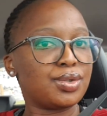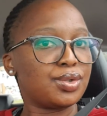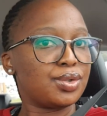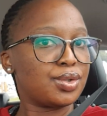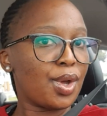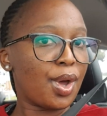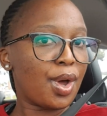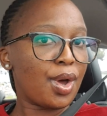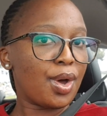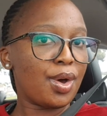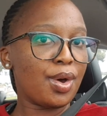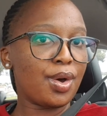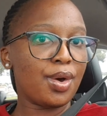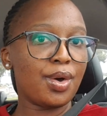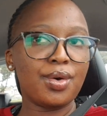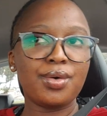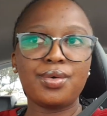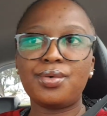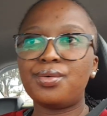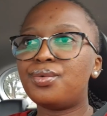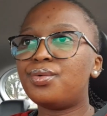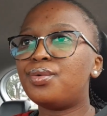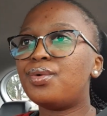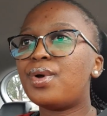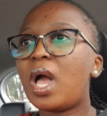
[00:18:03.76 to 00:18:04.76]
so
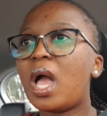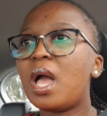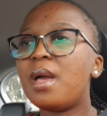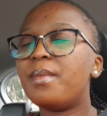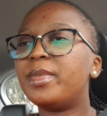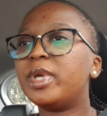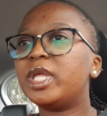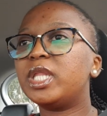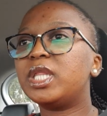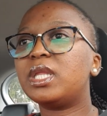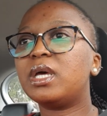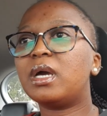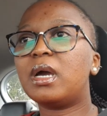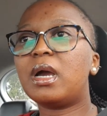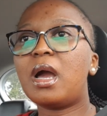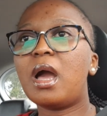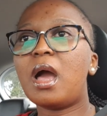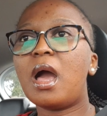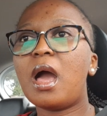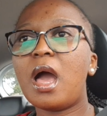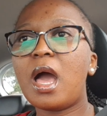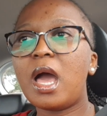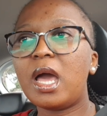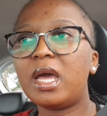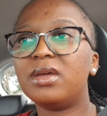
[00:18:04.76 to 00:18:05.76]
I'm in the
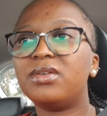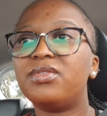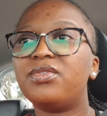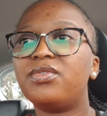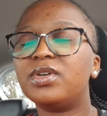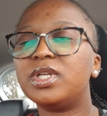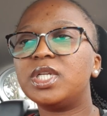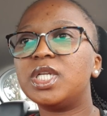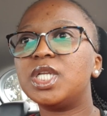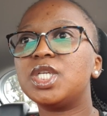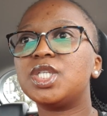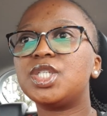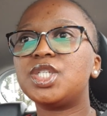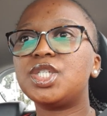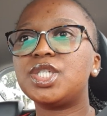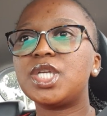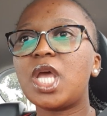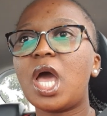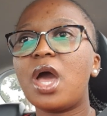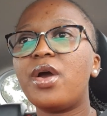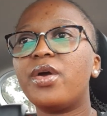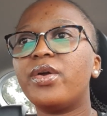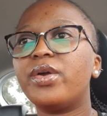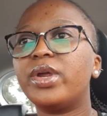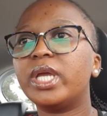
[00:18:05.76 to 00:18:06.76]
car, I finished
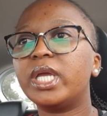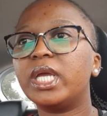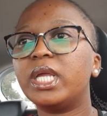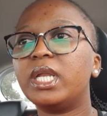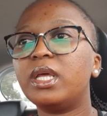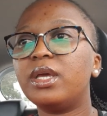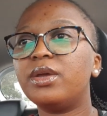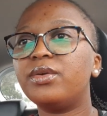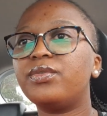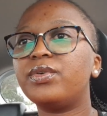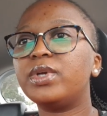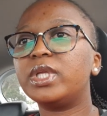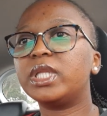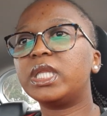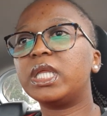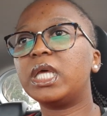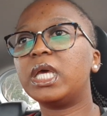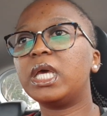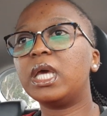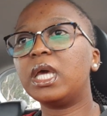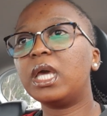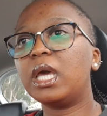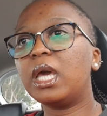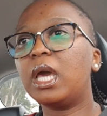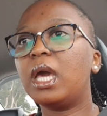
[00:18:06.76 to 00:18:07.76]
showering and
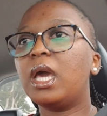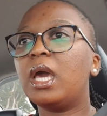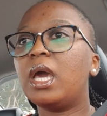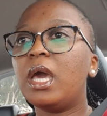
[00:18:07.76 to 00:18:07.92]
everything,